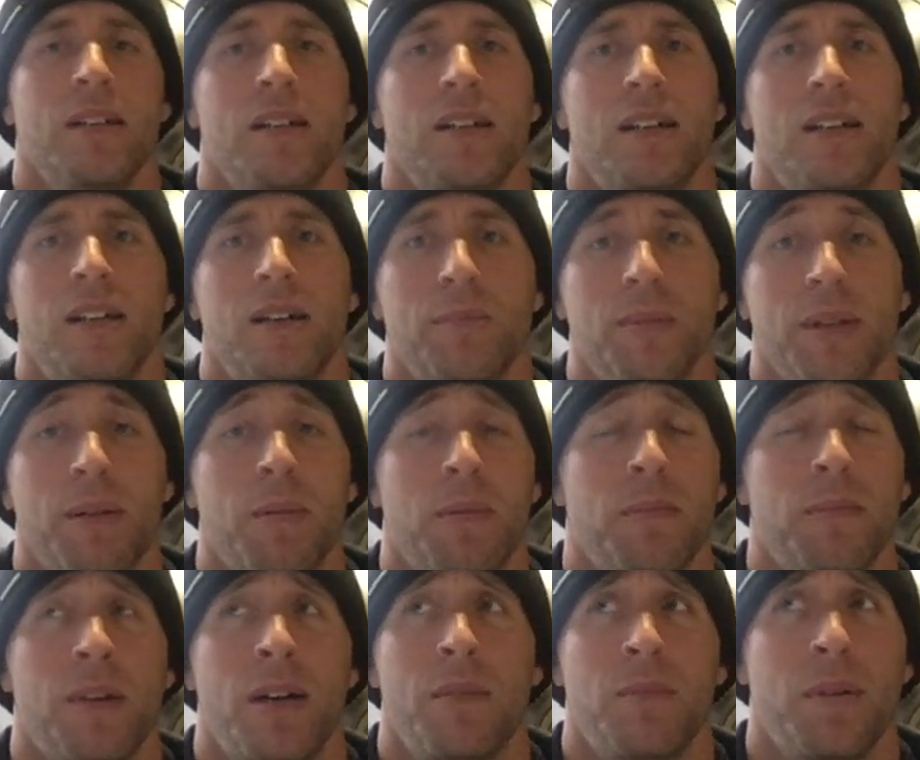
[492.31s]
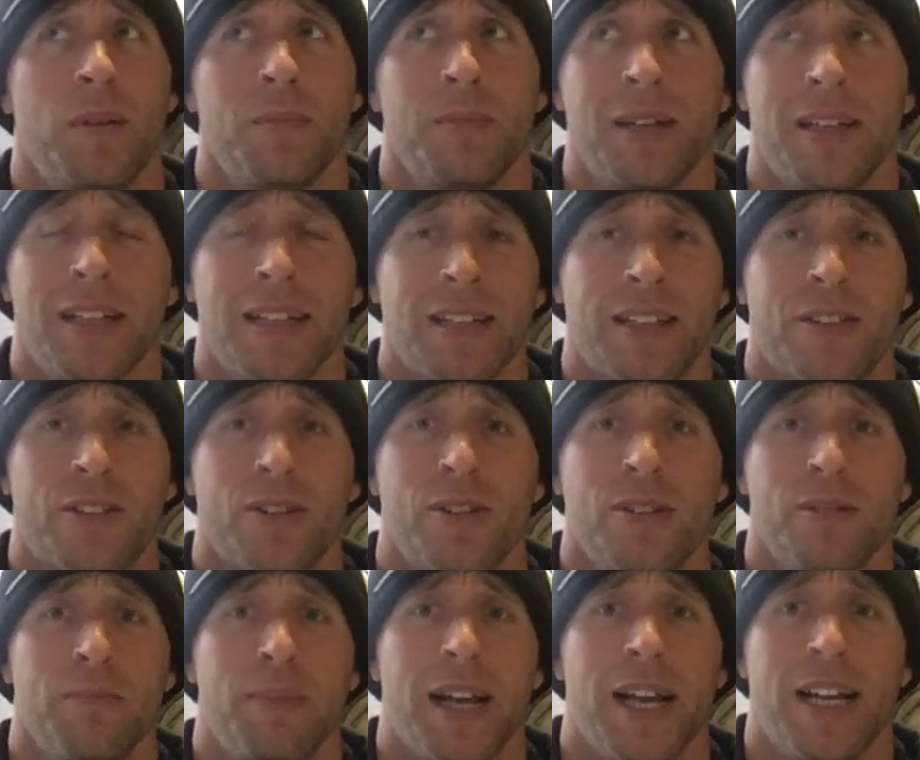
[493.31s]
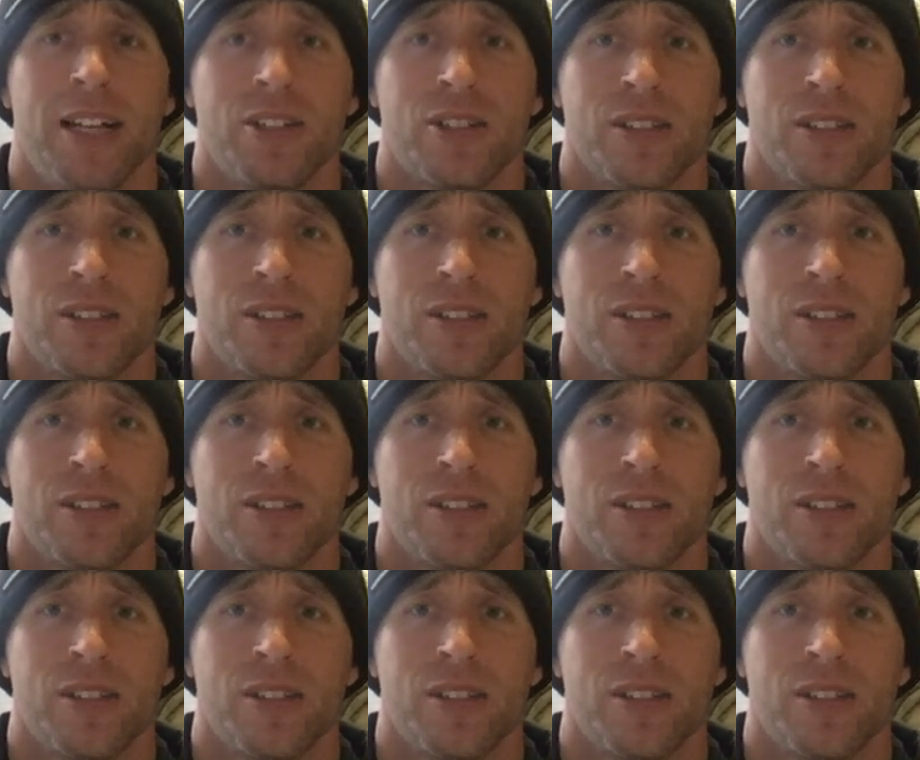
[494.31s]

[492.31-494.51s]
And I'm on my third batch,